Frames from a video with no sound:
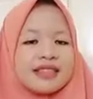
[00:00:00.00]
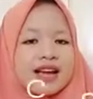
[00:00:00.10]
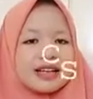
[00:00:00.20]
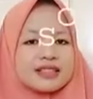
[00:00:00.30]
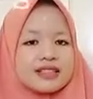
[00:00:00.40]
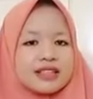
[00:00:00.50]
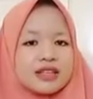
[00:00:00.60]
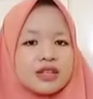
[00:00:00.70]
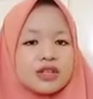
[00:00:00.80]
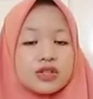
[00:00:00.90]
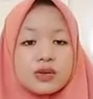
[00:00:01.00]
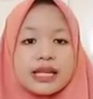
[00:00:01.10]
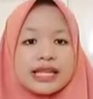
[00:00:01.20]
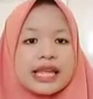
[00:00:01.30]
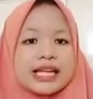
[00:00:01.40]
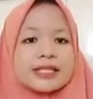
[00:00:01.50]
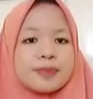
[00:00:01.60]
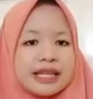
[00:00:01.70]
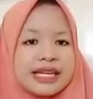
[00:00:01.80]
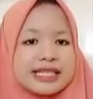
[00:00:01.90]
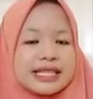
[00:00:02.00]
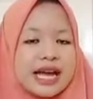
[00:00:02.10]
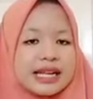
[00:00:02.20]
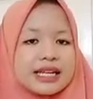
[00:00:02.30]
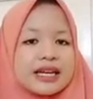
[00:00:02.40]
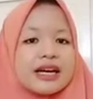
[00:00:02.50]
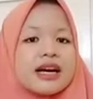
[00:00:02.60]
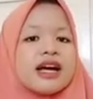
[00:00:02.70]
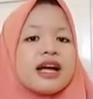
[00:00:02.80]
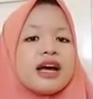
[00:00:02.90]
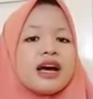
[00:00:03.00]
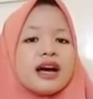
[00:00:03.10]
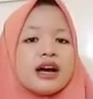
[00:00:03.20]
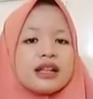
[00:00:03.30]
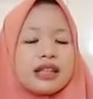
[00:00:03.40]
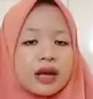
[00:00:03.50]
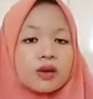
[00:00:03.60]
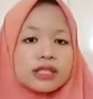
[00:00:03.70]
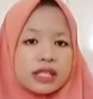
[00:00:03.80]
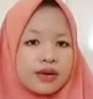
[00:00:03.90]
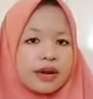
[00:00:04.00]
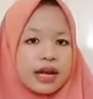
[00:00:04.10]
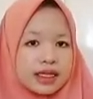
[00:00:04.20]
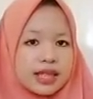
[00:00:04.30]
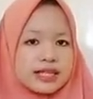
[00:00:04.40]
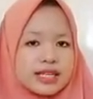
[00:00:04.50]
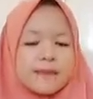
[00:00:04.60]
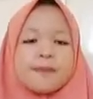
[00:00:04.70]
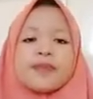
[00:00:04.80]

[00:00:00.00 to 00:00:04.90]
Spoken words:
that usually takes place at the language learning and teaching.